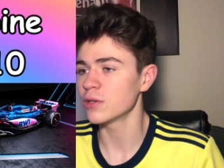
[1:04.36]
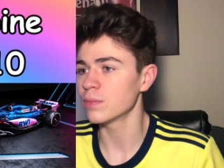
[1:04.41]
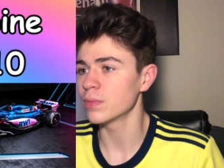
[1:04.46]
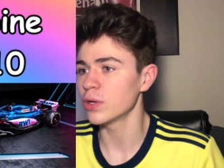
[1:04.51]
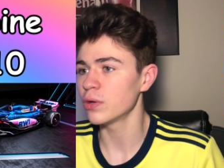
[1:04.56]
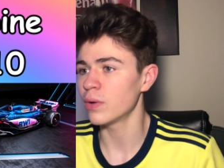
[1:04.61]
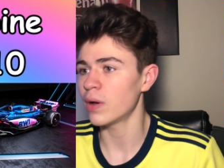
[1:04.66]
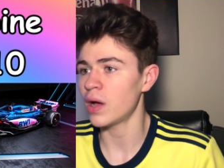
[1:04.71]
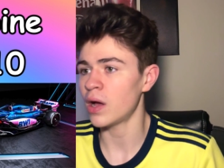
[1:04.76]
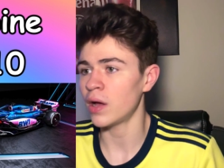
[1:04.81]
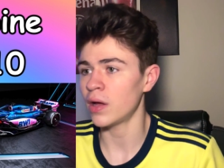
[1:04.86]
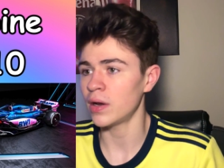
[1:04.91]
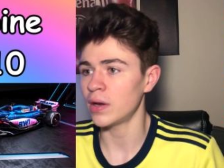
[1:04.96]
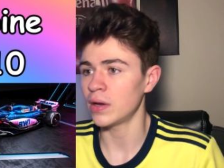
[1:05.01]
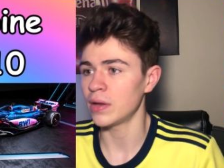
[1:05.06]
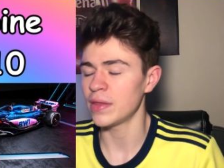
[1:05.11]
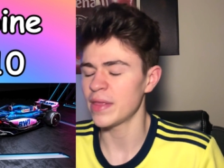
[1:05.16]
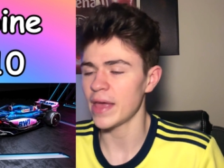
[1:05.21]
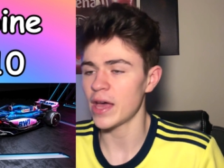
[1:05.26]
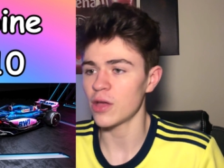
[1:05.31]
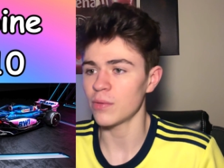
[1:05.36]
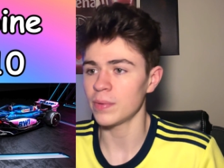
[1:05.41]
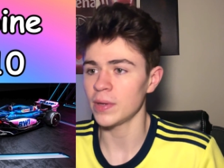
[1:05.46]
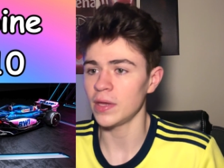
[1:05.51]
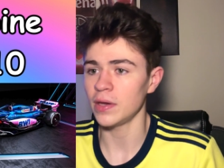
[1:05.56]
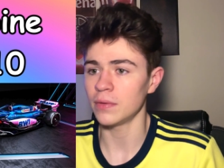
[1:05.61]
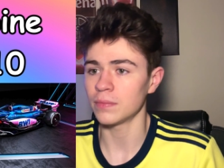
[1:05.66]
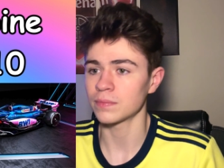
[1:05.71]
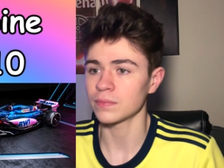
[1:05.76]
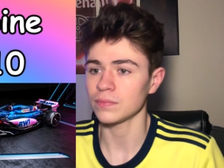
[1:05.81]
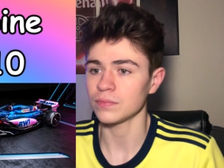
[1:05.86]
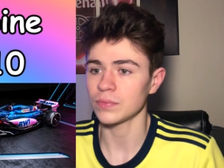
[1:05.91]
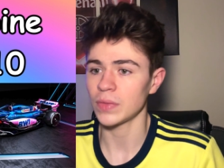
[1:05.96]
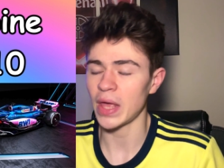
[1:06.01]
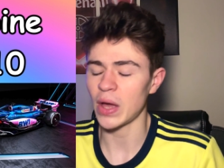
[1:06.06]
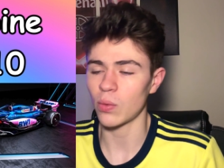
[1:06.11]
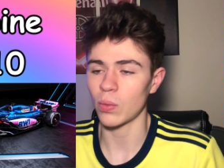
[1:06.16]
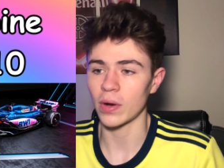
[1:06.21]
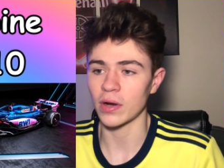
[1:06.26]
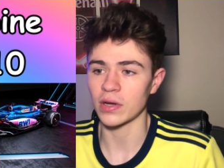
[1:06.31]
blue on the Alpine
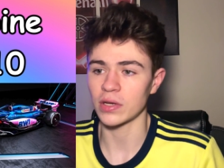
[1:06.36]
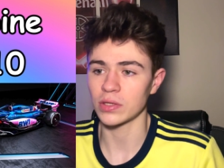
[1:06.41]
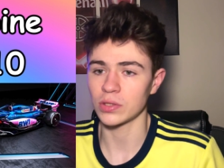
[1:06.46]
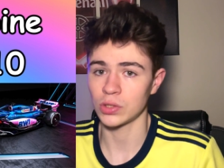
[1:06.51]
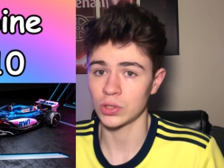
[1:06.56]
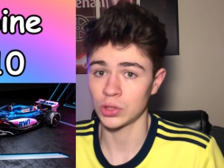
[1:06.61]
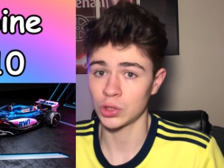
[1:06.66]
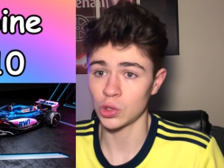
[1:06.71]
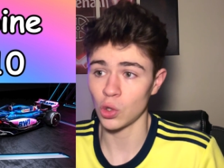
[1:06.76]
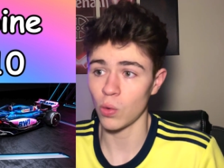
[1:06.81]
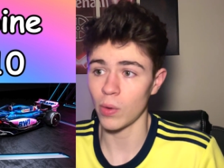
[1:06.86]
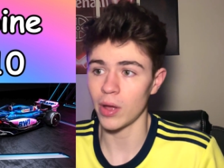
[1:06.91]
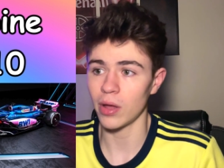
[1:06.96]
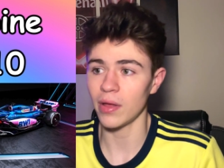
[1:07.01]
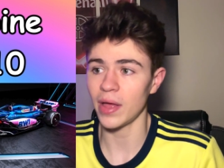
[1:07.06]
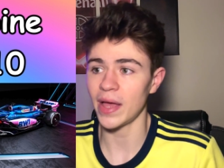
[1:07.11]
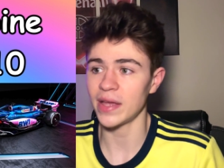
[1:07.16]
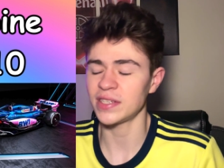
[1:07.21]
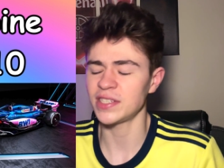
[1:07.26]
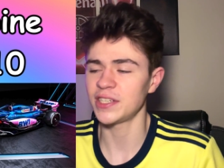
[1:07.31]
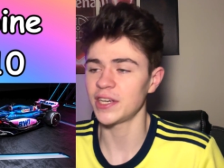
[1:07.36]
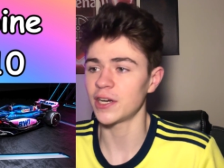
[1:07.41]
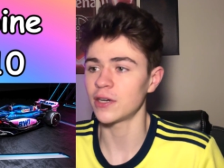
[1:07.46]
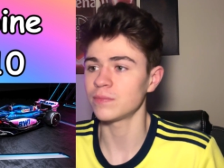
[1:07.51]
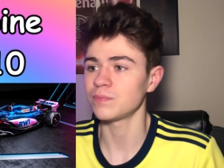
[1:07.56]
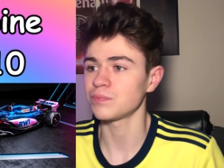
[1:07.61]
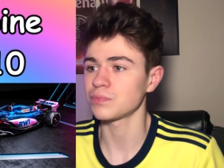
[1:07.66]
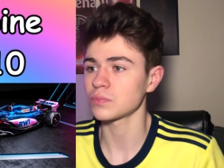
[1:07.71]
that worked so well last year.